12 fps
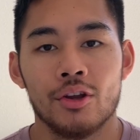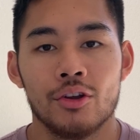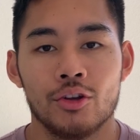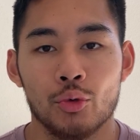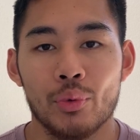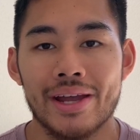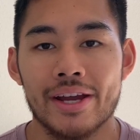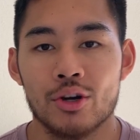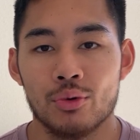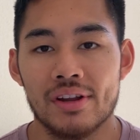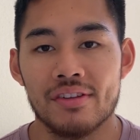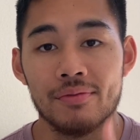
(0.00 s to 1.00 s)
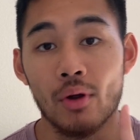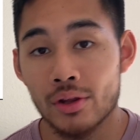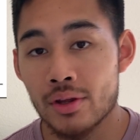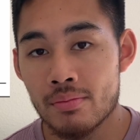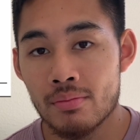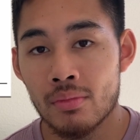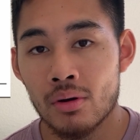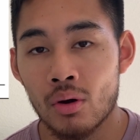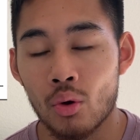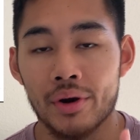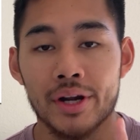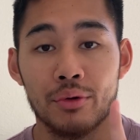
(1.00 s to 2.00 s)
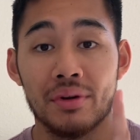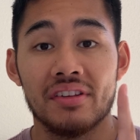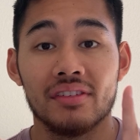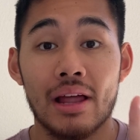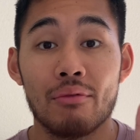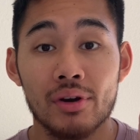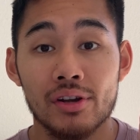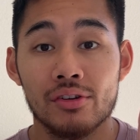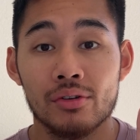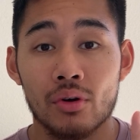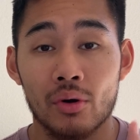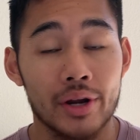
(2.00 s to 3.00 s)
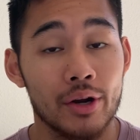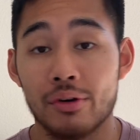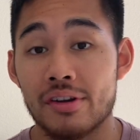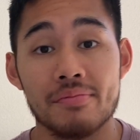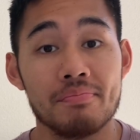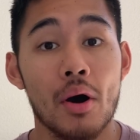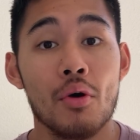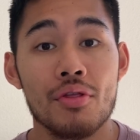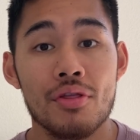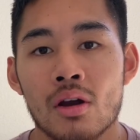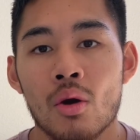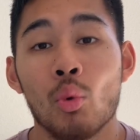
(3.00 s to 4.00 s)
Should we increase volume, or increase leverage, or increase both?